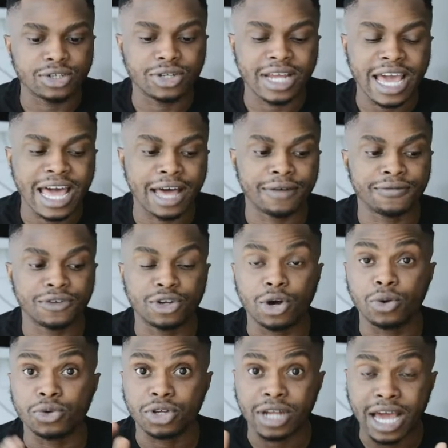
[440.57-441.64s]
You're going to have, you
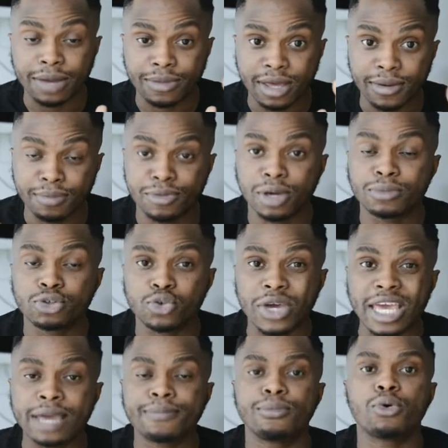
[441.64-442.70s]
know, you're going to be able to
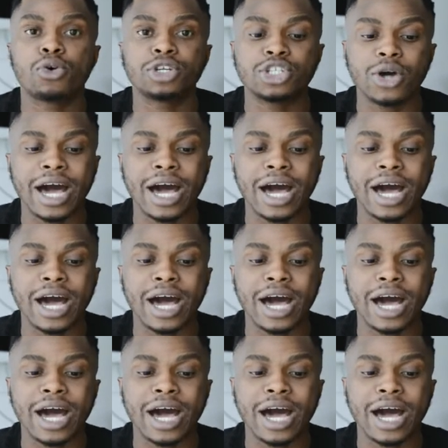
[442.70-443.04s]
import